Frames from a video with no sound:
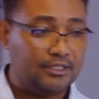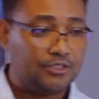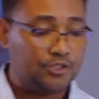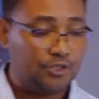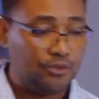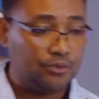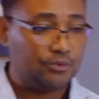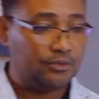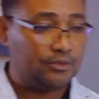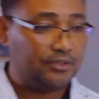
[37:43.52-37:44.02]

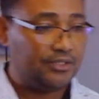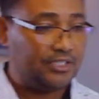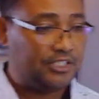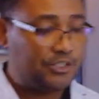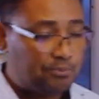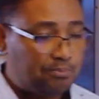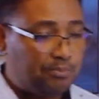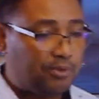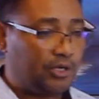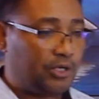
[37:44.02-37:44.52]
So
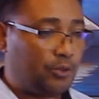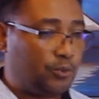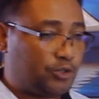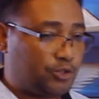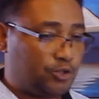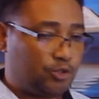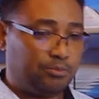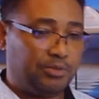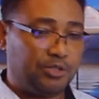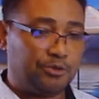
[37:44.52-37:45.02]
this boy
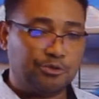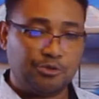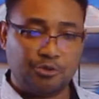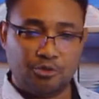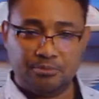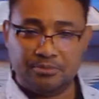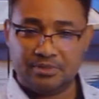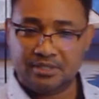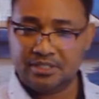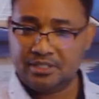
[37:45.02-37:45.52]
was to be
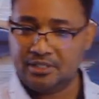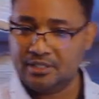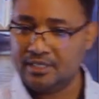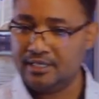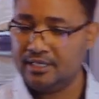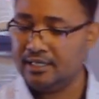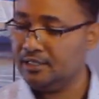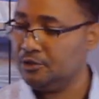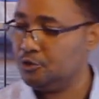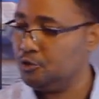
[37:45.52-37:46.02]
groomed
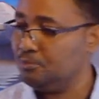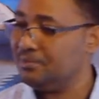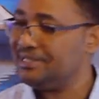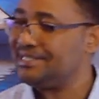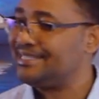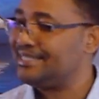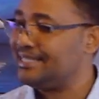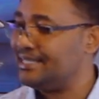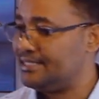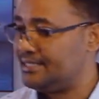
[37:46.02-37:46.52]
and to be
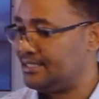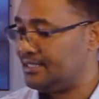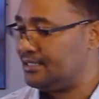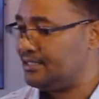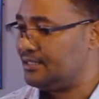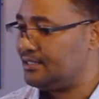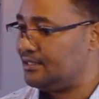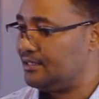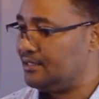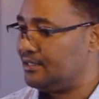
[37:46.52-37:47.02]

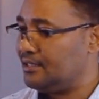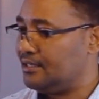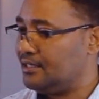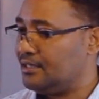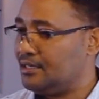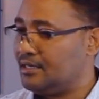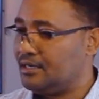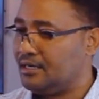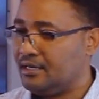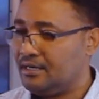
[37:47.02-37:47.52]
centered
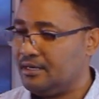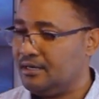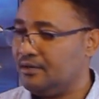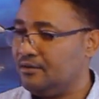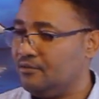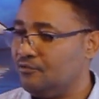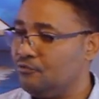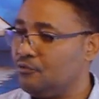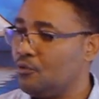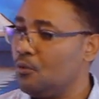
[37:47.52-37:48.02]

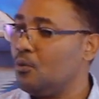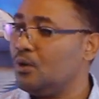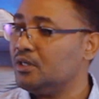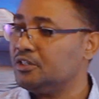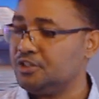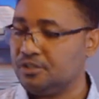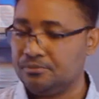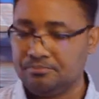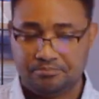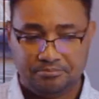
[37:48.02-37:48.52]
for
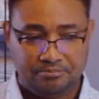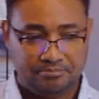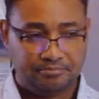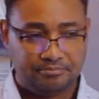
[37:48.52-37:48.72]
worship